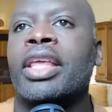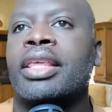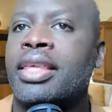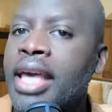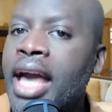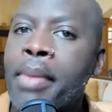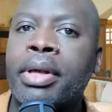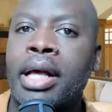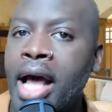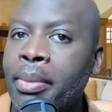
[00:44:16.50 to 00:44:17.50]

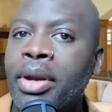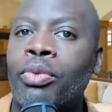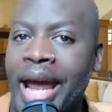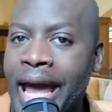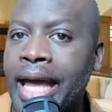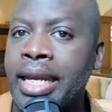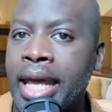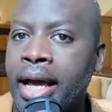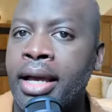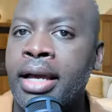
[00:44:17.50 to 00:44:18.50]
kept coming around
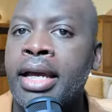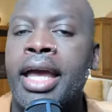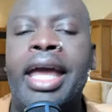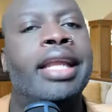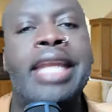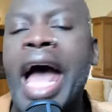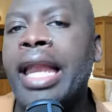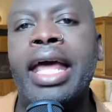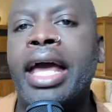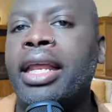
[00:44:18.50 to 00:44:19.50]
there and not
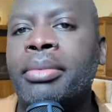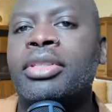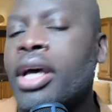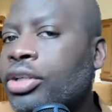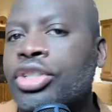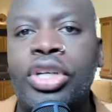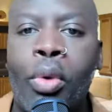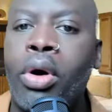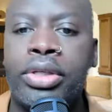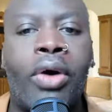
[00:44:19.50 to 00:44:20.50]
let him touch you
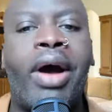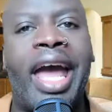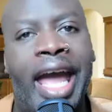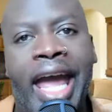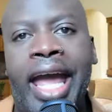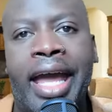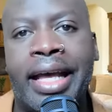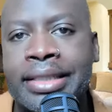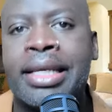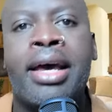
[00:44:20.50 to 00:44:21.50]
on your
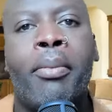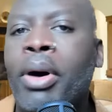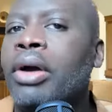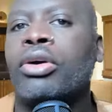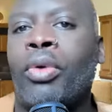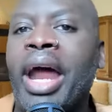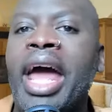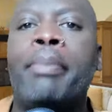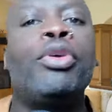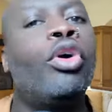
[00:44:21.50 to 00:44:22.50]
ass, but
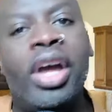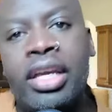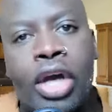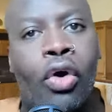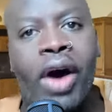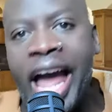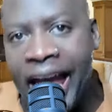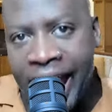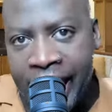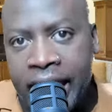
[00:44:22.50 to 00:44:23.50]
grab you in your
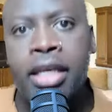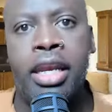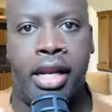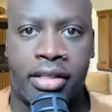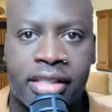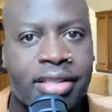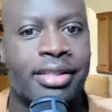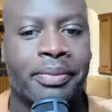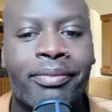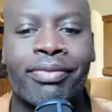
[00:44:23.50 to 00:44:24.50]

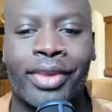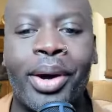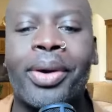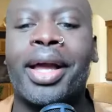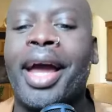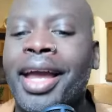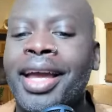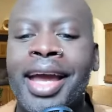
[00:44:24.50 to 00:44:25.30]
anus. Okay?